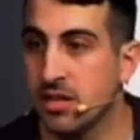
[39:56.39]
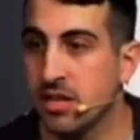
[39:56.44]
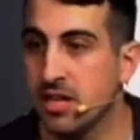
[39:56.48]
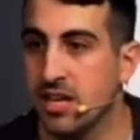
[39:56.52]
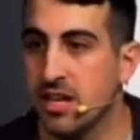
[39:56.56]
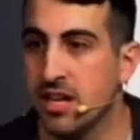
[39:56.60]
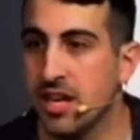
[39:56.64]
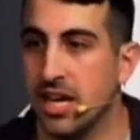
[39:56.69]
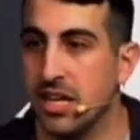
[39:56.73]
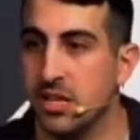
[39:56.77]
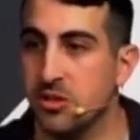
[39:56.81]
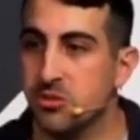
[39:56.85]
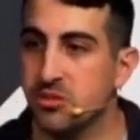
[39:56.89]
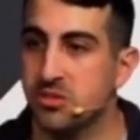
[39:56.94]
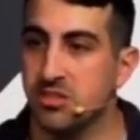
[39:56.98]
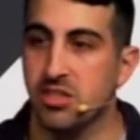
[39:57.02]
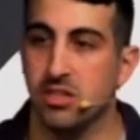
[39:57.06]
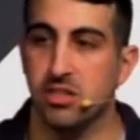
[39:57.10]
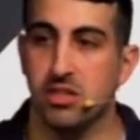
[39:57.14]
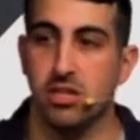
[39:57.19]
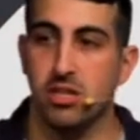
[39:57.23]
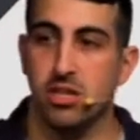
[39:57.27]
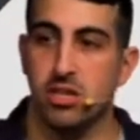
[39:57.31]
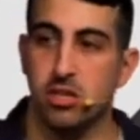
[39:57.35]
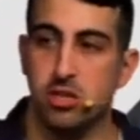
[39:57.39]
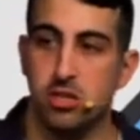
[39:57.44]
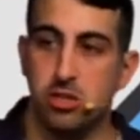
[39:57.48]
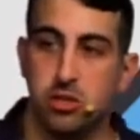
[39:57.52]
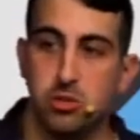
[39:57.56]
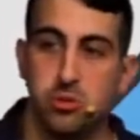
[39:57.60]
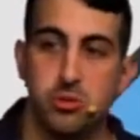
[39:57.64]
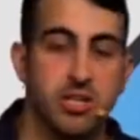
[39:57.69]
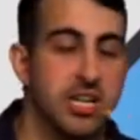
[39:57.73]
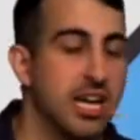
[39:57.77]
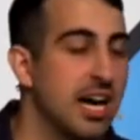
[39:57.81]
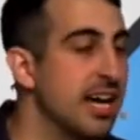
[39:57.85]
And you see, you
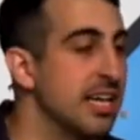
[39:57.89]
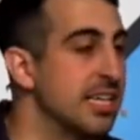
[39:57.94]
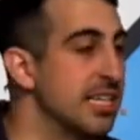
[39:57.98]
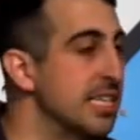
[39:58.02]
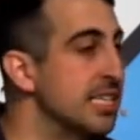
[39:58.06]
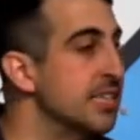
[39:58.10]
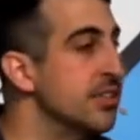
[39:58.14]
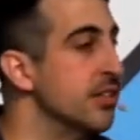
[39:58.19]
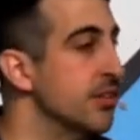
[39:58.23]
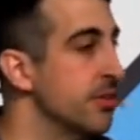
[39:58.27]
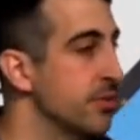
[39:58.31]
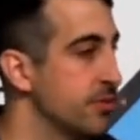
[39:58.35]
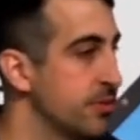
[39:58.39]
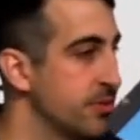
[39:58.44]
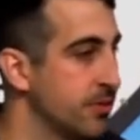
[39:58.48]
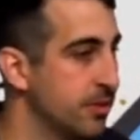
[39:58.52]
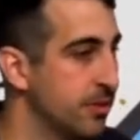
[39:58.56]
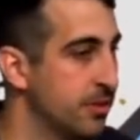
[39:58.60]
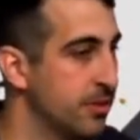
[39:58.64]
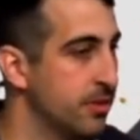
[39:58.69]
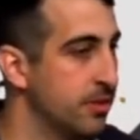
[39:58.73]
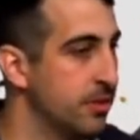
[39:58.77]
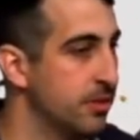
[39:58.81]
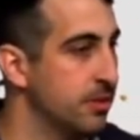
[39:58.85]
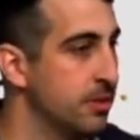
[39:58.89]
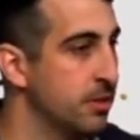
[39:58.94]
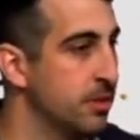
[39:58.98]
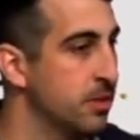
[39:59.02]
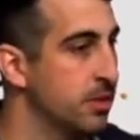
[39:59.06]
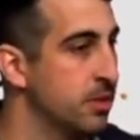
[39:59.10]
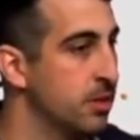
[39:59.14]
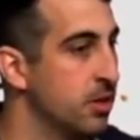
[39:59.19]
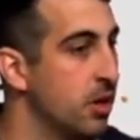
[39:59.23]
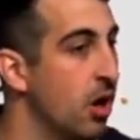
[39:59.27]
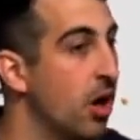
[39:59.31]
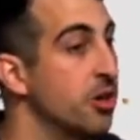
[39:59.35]
and I need this.
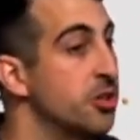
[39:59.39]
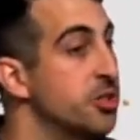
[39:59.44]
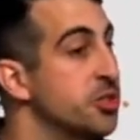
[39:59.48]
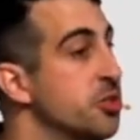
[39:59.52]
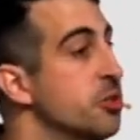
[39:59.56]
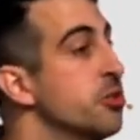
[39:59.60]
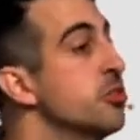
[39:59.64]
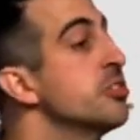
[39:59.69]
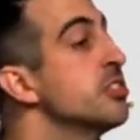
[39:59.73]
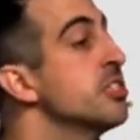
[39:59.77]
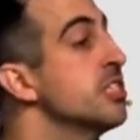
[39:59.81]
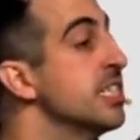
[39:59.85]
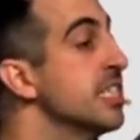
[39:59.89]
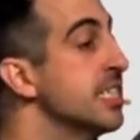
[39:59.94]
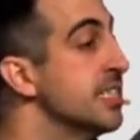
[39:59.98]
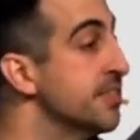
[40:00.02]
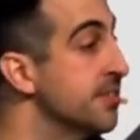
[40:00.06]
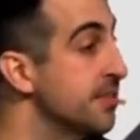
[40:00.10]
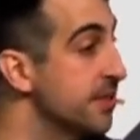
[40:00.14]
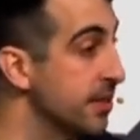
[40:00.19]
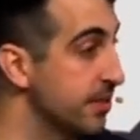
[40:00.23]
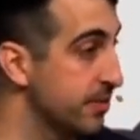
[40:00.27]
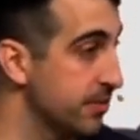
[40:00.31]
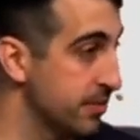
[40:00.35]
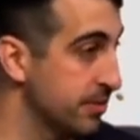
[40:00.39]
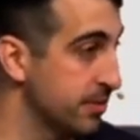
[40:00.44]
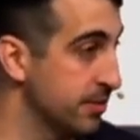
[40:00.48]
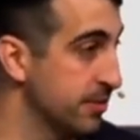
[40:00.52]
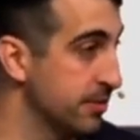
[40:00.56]
Our church needs this.